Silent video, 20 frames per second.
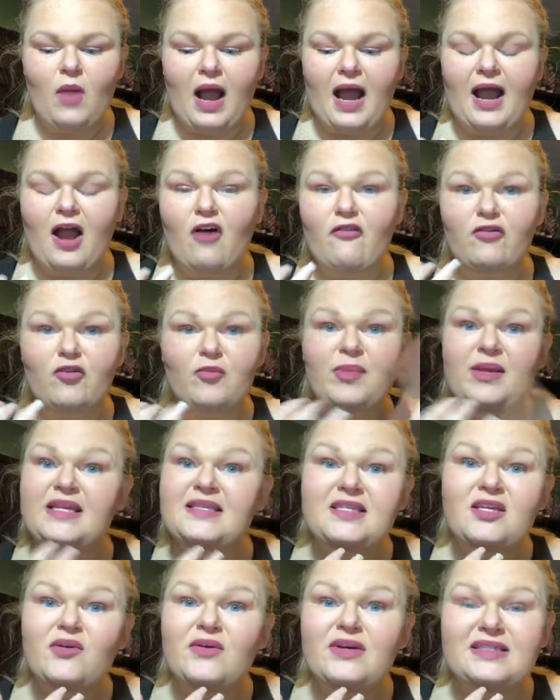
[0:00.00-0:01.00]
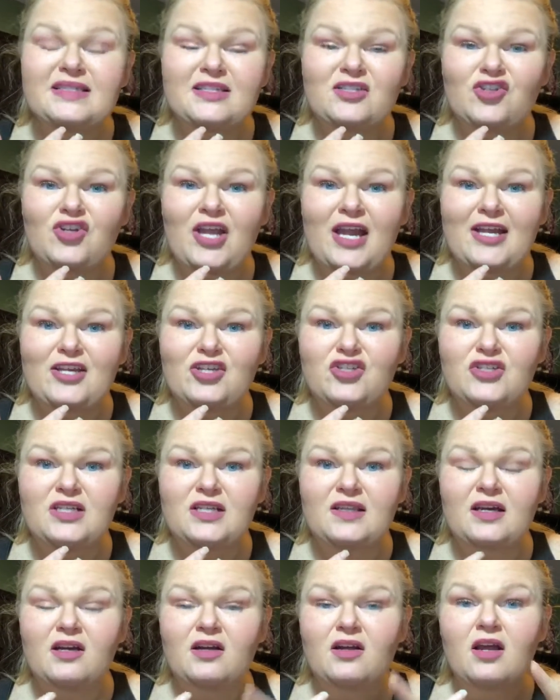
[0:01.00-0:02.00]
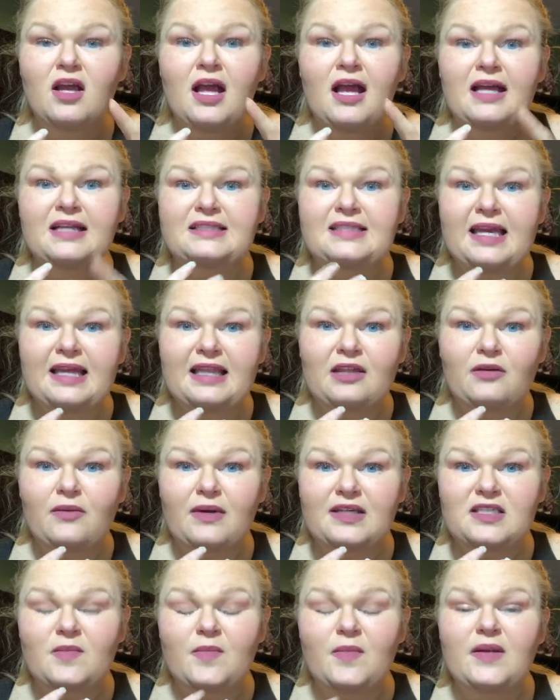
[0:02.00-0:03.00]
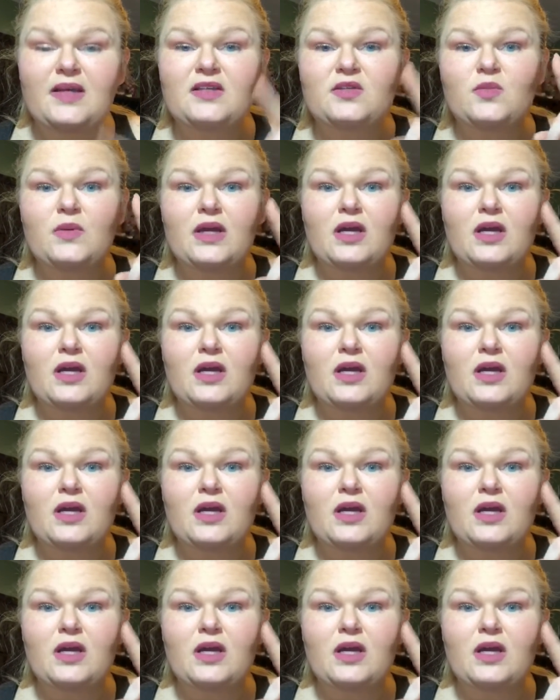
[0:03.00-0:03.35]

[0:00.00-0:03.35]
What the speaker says: I offer PCOS education in there, daily recipes.